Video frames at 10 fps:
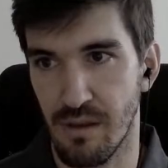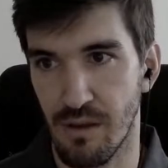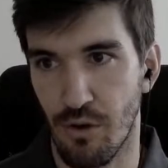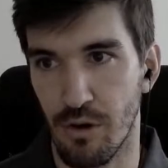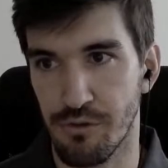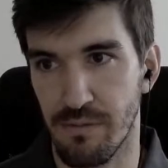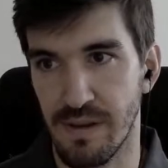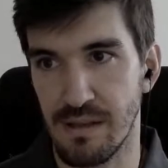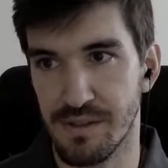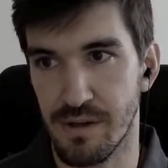control
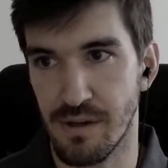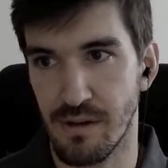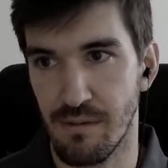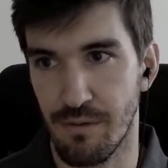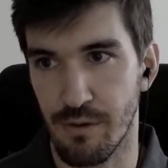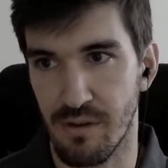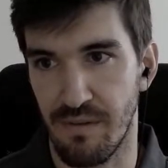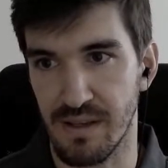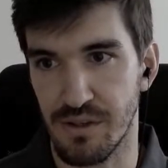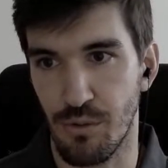filter for
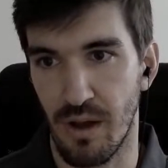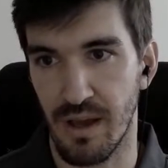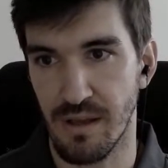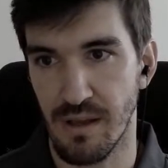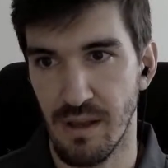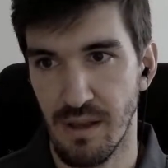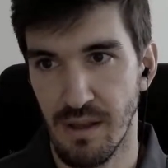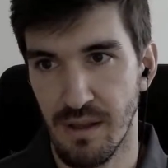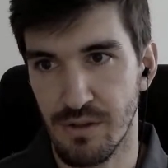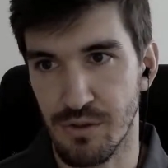device UI
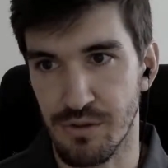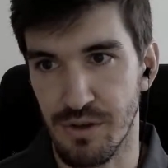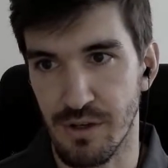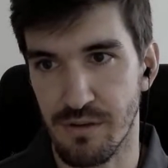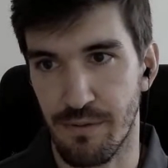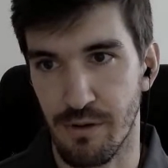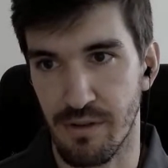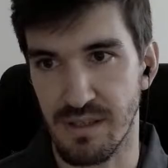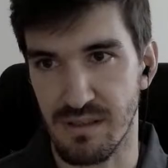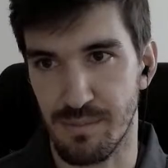to search for
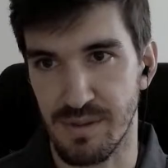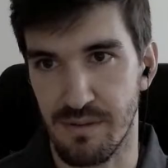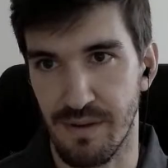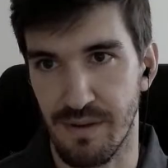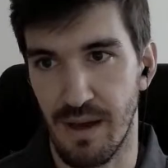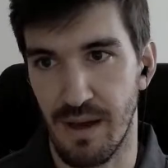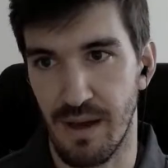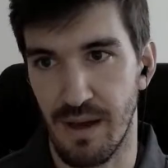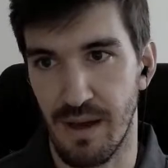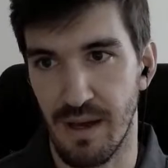this specific
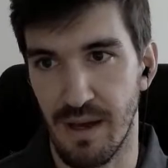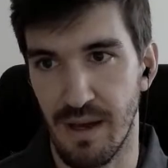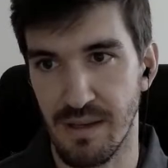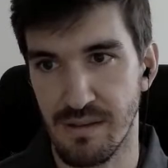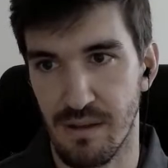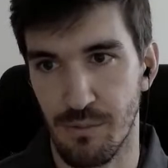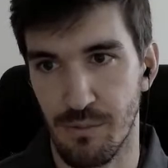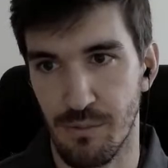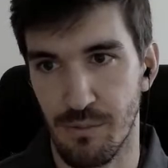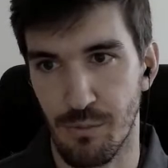device that
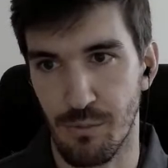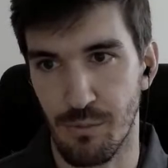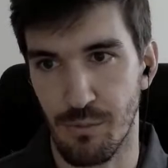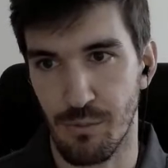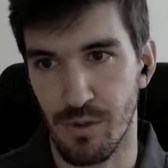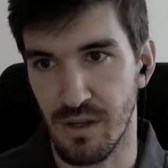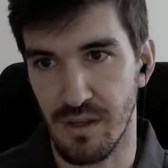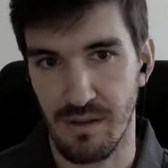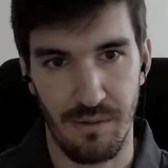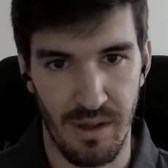
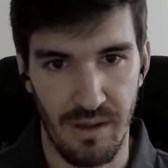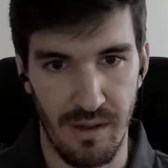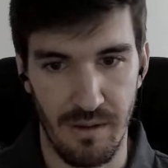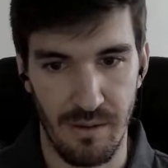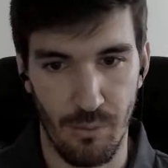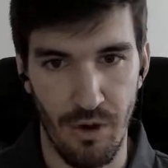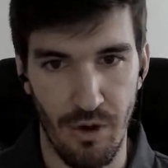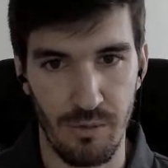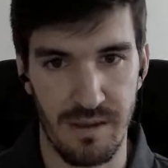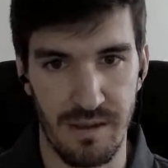is
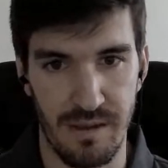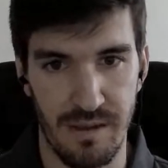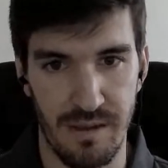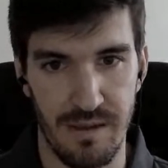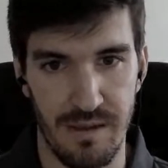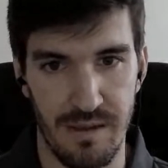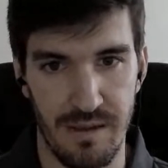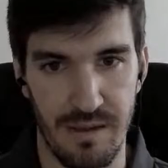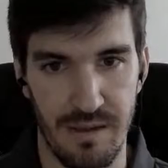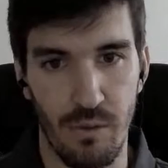the
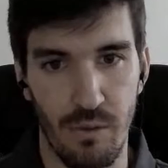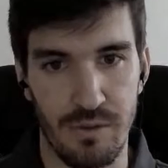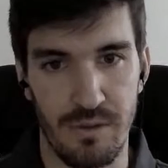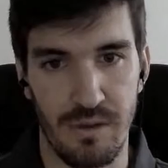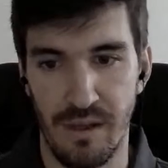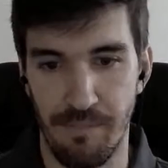most